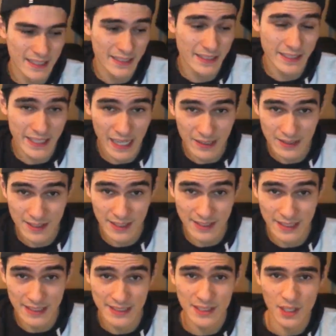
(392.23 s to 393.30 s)
The downside
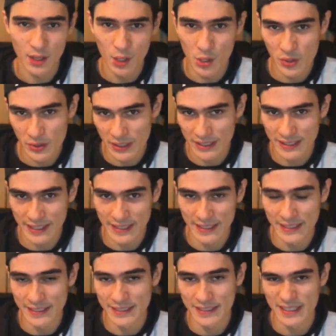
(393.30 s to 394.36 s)
is the longer it
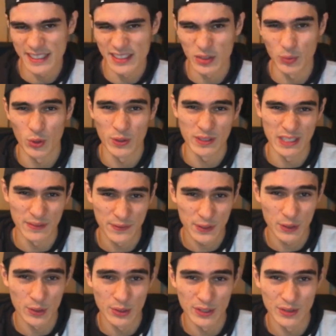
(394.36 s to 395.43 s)
takes, the more
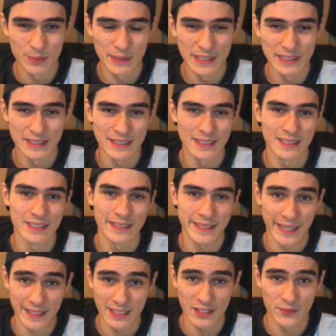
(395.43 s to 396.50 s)
difficult it will be to
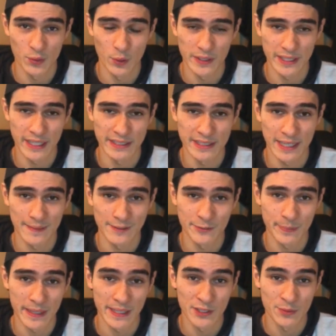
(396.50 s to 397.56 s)
get this 4K damage
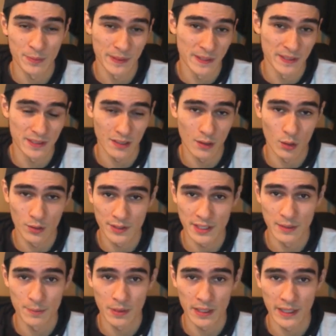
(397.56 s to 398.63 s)
badge, because the longer
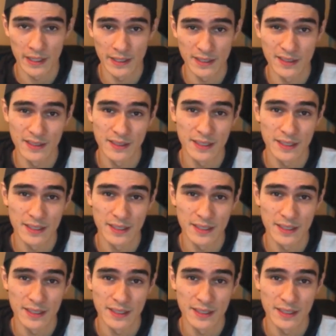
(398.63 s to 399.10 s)
you play,